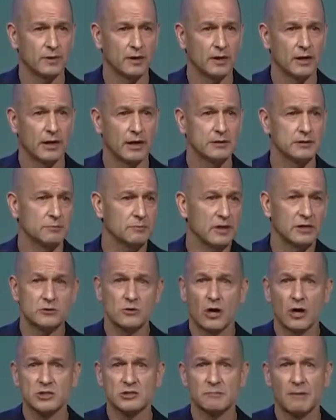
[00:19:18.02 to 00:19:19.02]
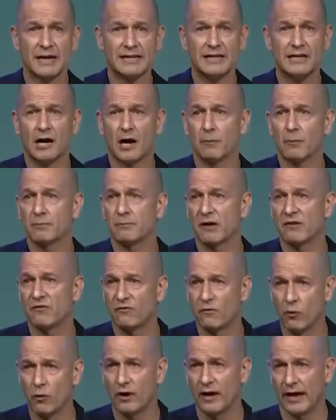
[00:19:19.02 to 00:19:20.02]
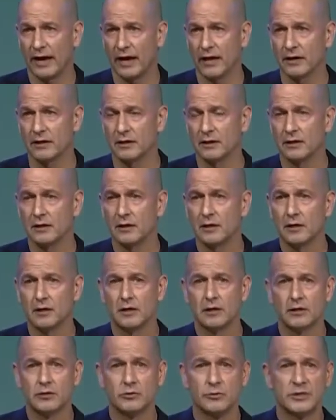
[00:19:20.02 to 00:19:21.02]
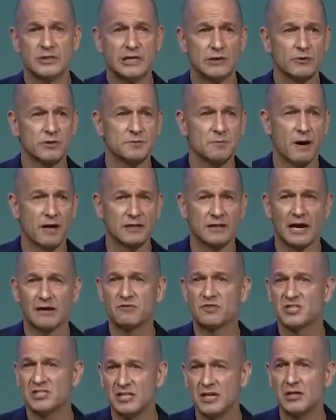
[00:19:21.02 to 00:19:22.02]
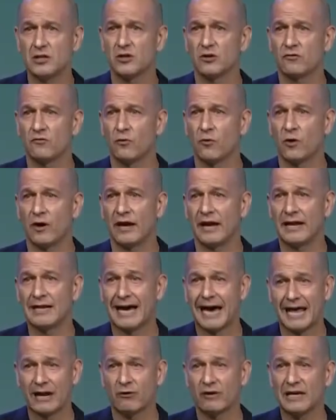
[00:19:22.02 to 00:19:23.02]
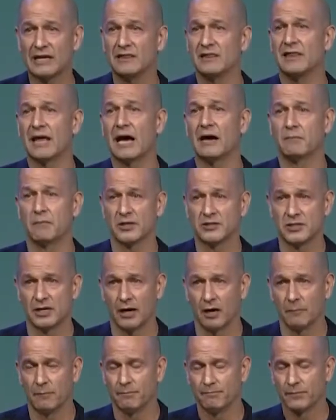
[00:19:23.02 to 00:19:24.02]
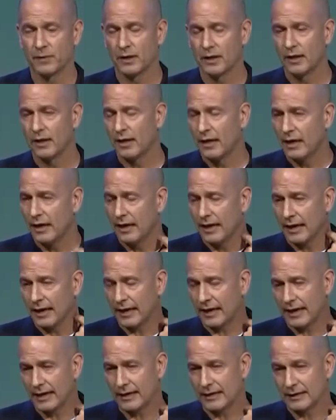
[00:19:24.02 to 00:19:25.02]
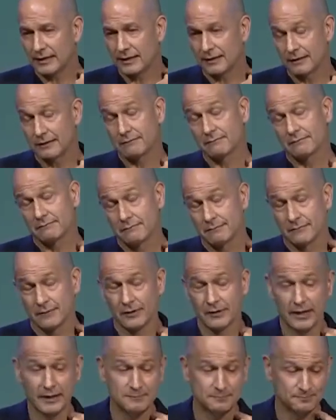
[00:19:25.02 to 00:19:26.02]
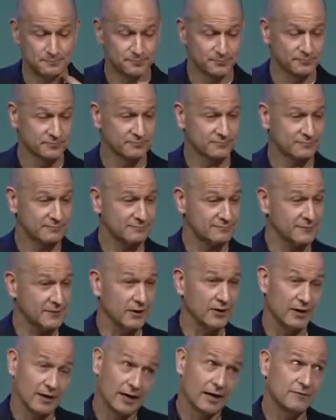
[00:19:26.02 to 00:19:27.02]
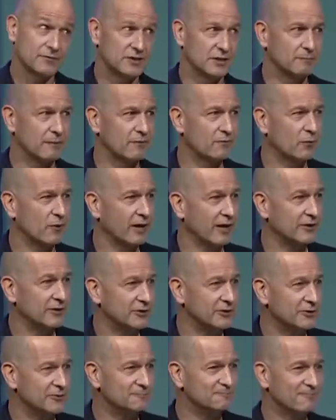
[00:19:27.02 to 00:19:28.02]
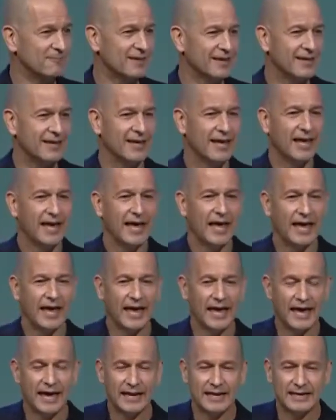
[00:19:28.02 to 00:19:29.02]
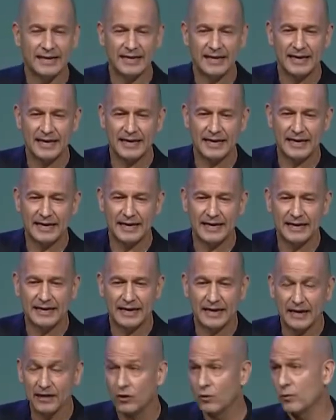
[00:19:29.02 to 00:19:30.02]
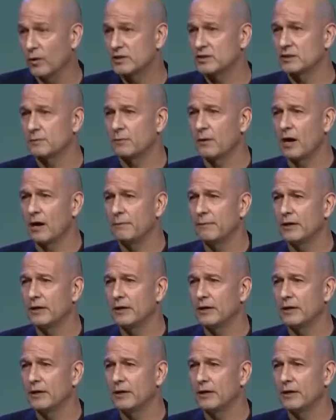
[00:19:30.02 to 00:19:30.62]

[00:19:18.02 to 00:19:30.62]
I said, well, that's awesome. I need help with my forehand. To which he responded, I've seen your forehand. I don't need that much help. And, okay, I've seen my forehand too. And I go, what's the problem?